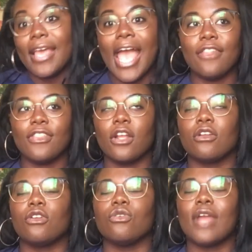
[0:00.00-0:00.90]
And they're
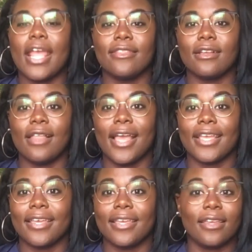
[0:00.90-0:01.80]
great. They're
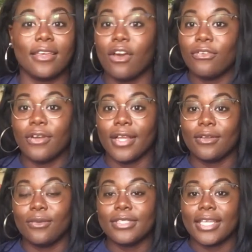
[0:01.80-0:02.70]
like, go for it.
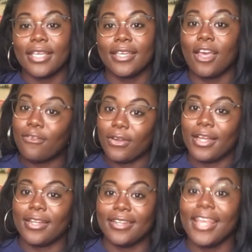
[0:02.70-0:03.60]
We'll see. Go for it.
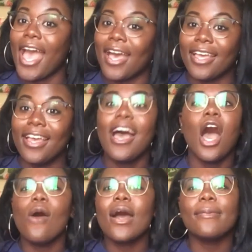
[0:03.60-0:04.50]
Yeah.
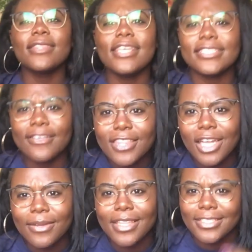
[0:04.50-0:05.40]
Oh, how about this? Have you
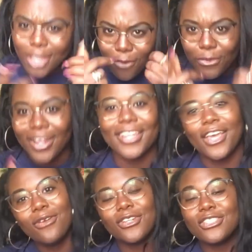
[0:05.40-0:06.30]
thought about this? Go for it.
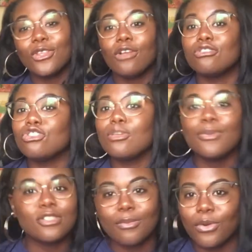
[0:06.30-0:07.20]
Go. So they're
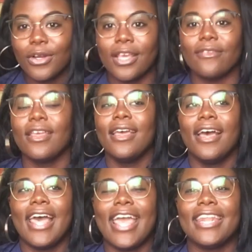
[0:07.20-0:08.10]
super supportive.
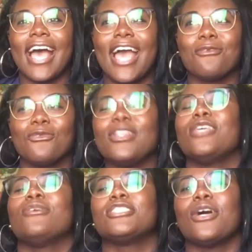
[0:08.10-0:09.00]
And I
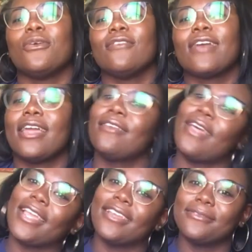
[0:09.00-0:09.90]
really wish I would have kind of
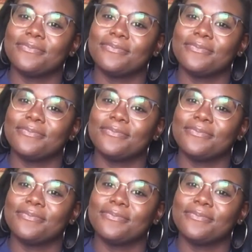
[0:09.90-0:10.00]
like